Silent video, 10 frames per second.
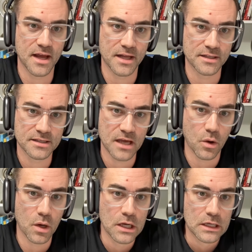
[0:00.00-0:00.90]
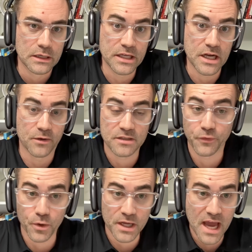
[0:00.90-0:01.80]
And so, it's
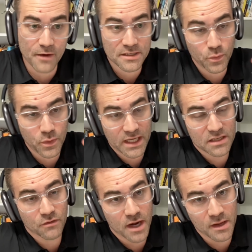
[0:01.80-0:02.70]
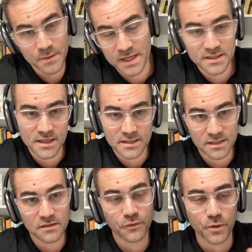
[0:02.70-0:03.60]
40 hours a week to run a business.
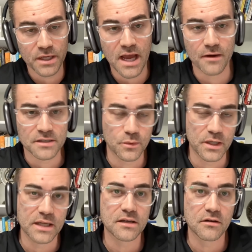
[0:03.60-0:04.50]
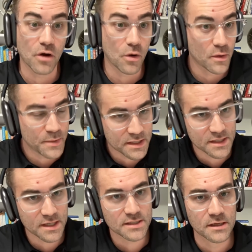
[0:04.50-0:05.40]
It's 40 hours a week to grow a
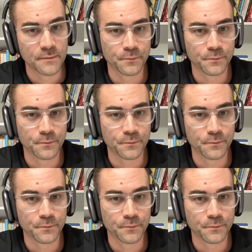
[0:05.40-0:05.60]
business.